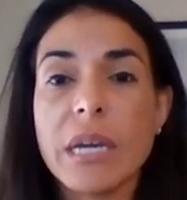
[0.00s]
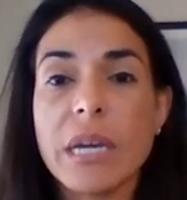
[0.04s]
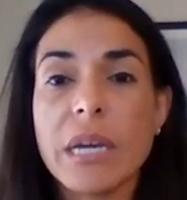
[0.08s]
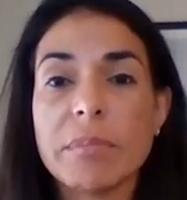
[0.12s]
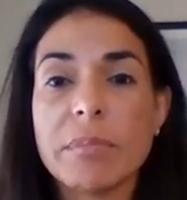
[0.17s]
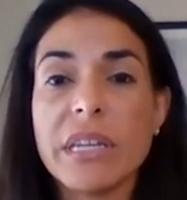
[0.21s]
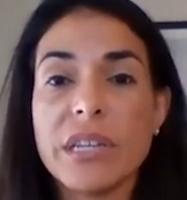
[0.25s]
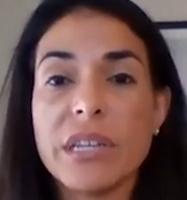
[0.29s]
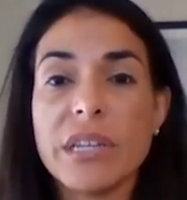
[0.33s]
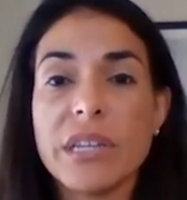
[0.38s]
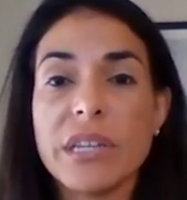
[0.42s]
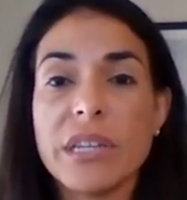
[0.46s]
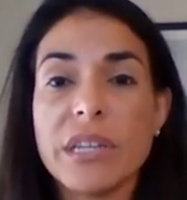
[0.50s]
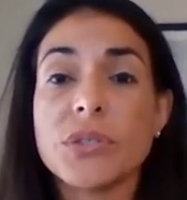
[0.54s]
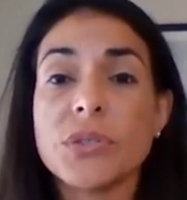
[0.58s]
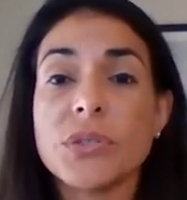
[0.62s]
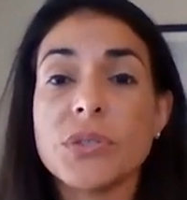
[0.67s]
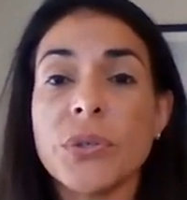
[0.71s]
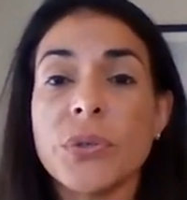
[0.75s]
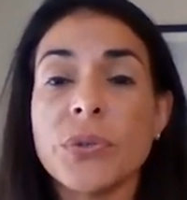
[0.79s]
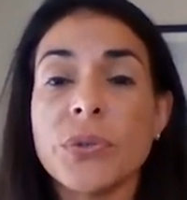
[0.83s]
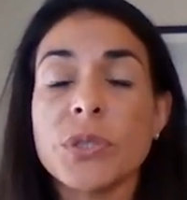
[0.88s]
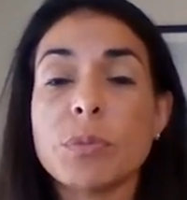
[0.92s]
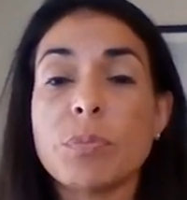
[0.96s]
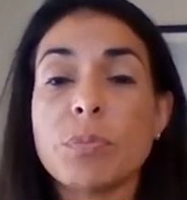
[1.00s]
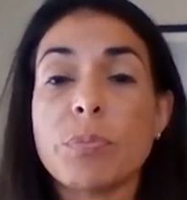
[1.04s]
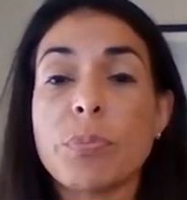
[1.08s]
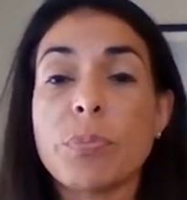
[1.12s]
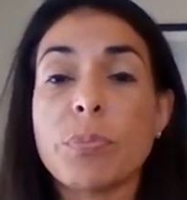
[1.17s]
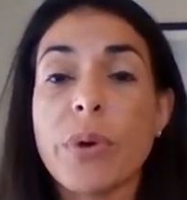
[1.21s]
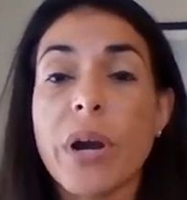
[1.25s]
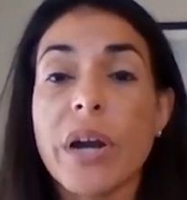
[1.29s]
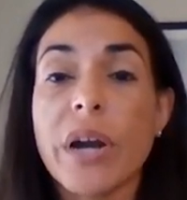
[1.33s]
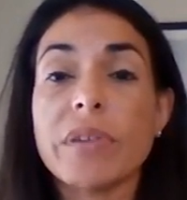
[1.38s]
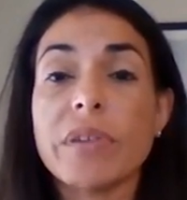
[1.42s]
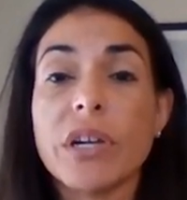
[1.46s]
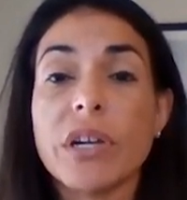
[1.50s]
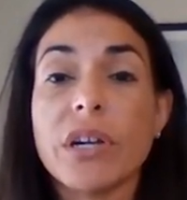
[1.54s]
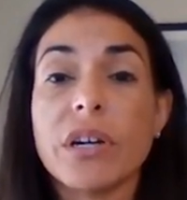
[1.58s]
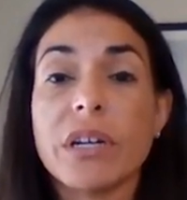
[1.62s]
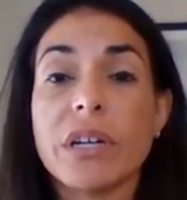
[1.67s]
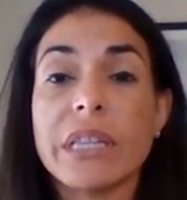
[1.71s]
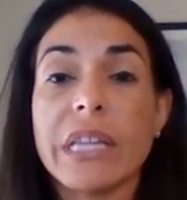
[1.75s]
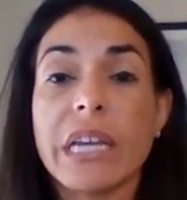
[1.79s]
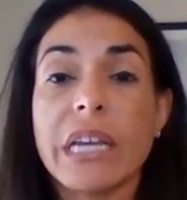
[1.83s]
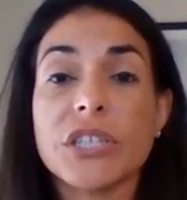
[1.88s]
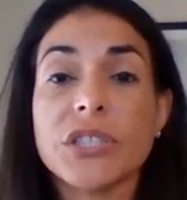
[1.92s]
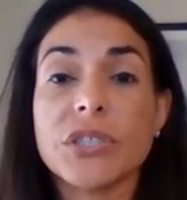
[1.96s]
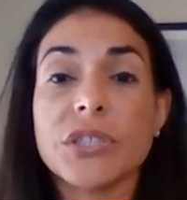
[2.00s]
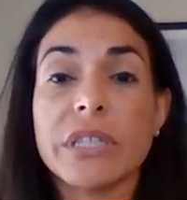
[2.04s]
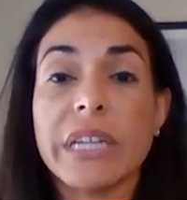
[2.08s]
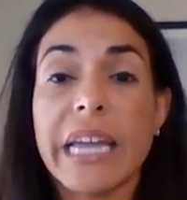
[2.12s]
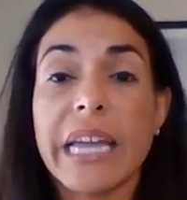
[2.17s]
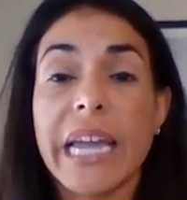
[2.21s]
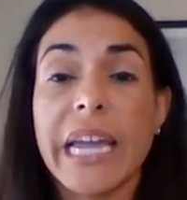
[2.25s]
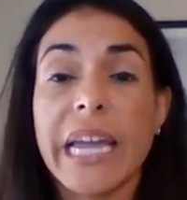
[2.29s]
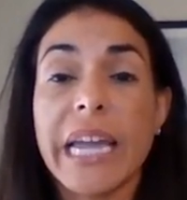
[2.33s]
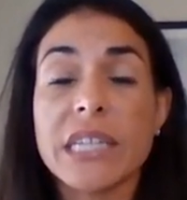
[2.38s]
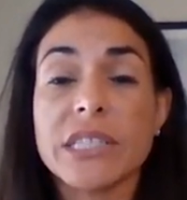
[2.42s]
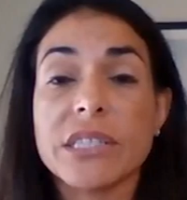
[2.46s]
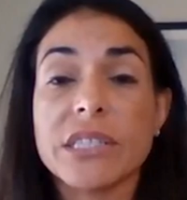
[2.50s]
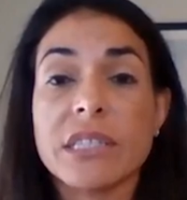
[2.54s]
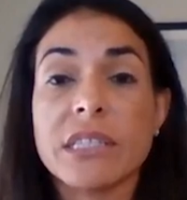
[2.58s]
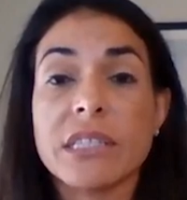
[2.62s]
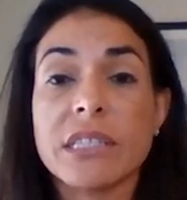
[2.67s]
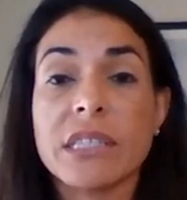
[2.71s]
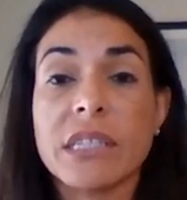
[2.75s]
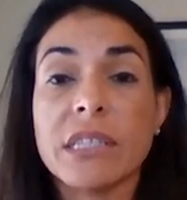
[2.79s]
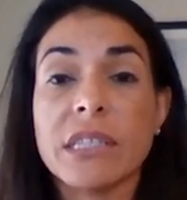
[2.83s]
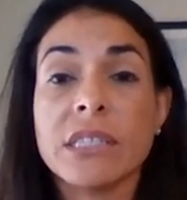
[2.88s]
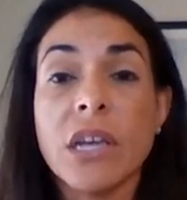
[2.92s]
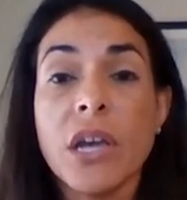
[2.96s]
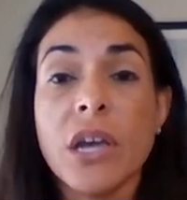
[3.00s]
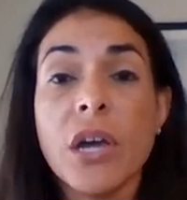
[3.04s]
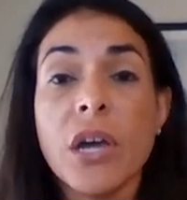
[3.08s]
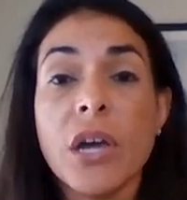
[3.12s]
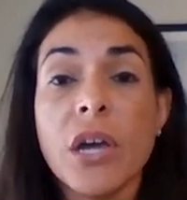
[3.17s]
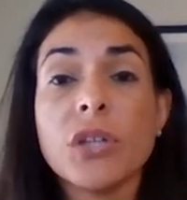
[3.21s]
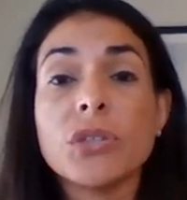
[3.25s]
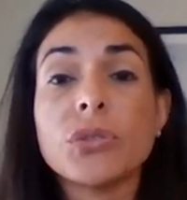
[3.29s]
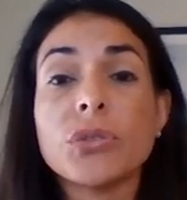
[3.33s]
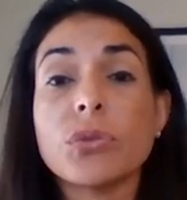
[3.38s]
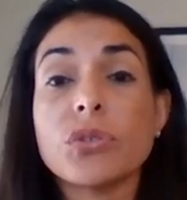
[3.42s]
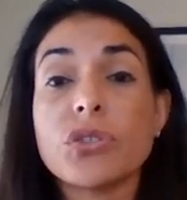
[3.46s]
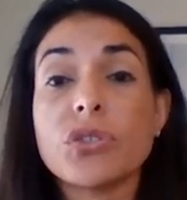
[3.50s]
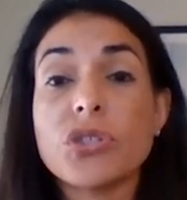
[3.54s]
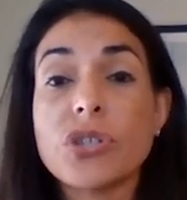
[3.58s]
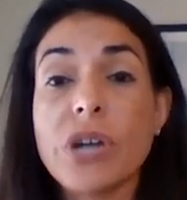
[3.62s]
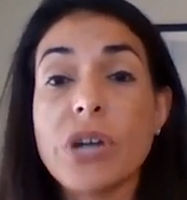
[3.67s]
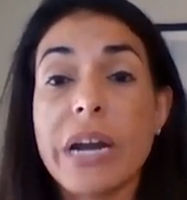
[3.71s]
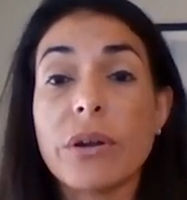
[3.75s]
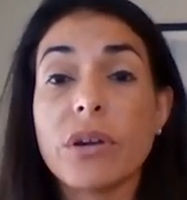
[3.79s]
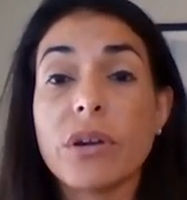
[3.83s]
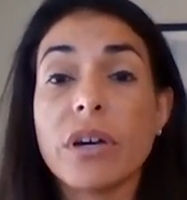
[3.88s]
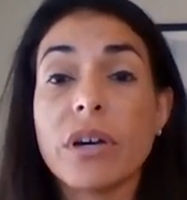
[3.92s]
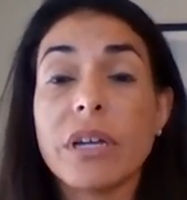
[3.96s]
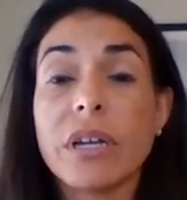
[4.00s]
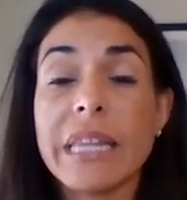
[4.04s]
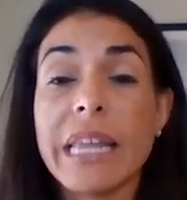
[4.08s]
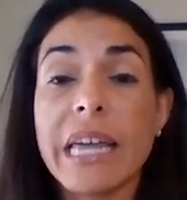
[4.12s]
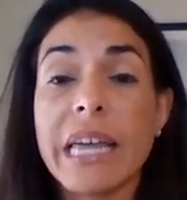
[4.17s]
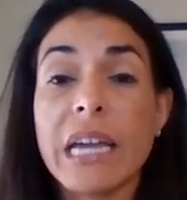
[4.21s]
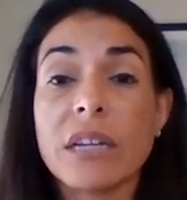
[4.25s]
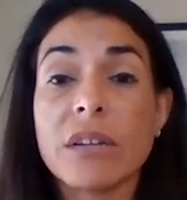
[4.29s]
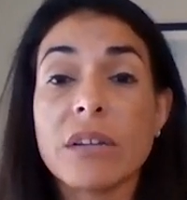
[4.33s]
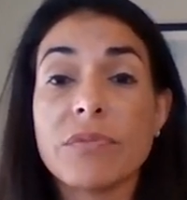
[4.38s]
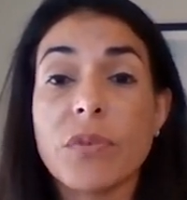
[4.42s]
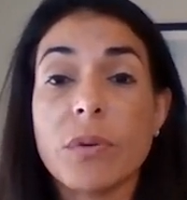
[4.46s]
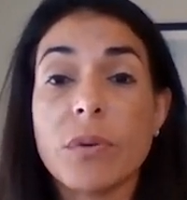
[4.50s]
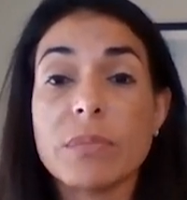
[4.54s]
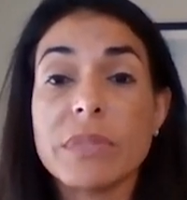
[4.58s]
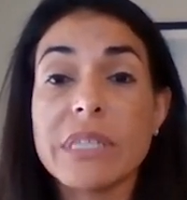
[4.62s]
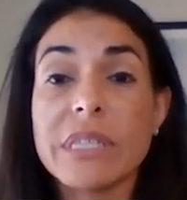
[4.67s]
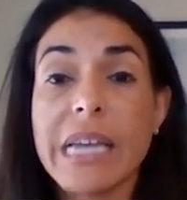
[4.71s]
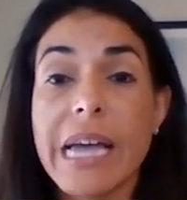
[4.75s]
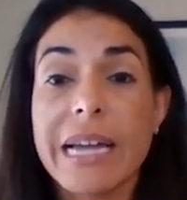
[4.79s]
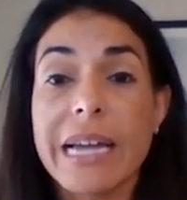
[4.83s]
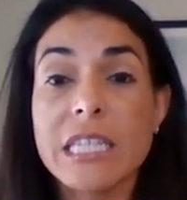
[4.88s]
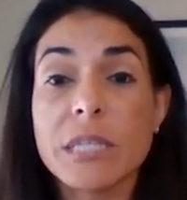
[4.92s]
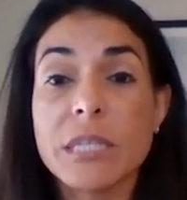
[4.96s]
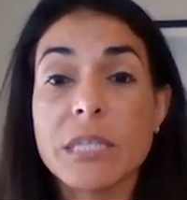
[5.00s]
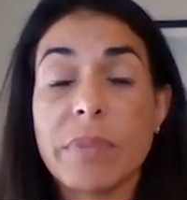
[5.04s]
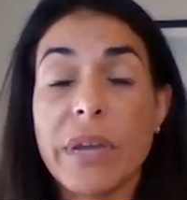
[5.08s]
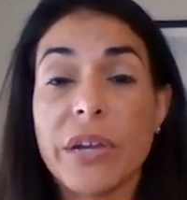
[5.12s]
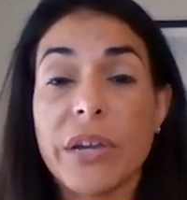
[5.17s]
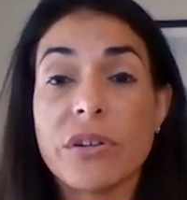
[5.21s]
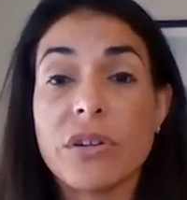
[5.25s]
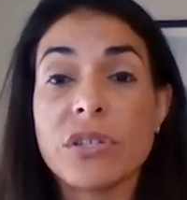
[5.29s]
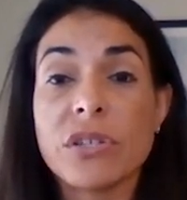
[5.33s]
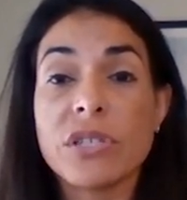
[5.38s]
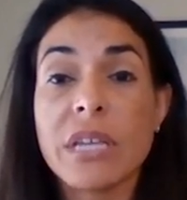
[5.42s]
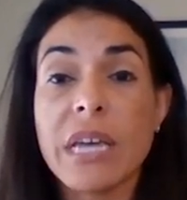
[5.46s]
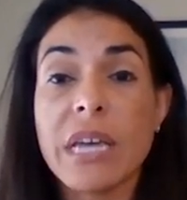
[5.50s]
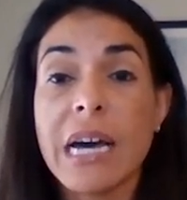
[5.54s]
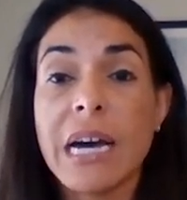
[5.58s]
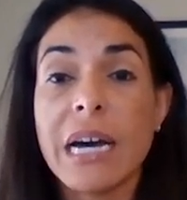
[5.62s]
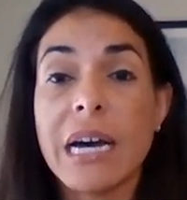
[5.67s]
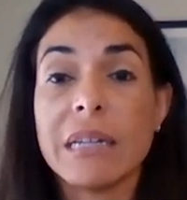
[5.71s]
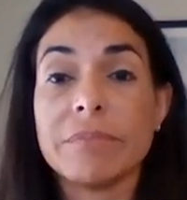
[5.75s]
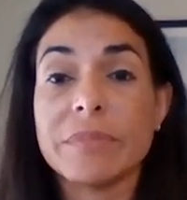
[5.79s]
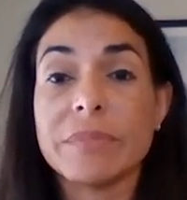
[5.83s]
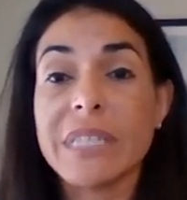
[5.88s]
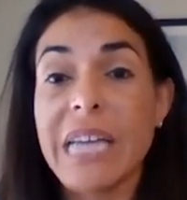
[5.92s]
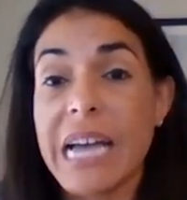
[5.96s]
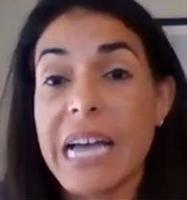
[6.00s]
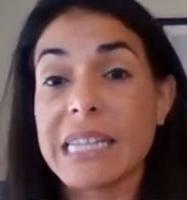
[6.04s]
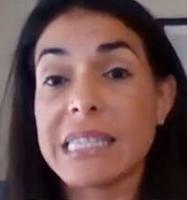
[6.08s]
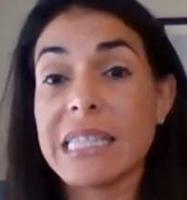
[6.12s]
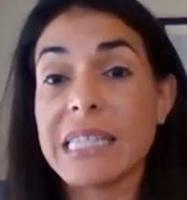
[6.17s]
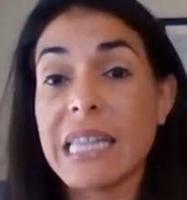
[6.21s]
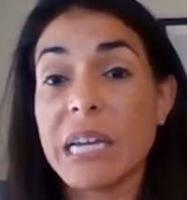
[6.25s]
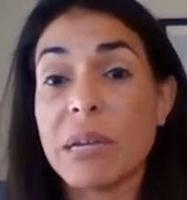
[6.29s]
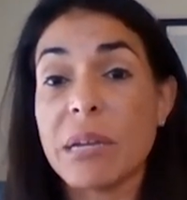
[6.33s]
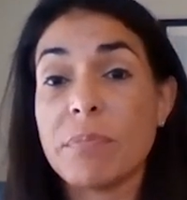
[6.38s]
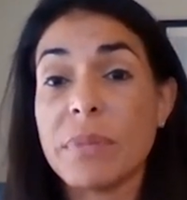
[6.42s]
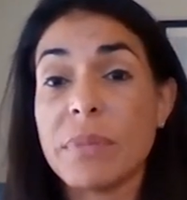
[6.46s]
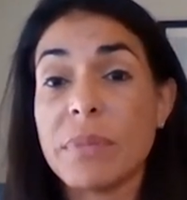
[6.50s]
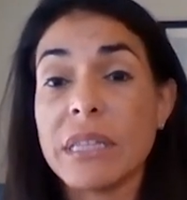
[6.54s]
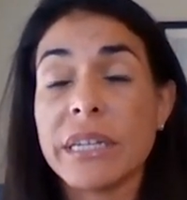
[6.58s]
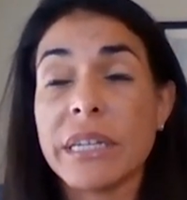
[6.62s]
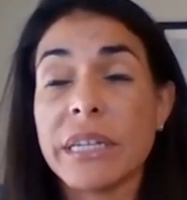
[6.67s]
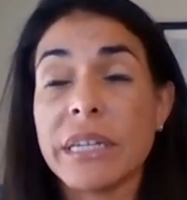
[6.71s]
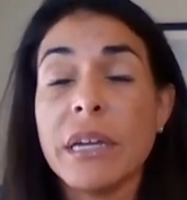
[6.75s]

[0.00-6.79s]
time in history that the IRS has used private collection agencies to try to collect from taxpayers tax liability.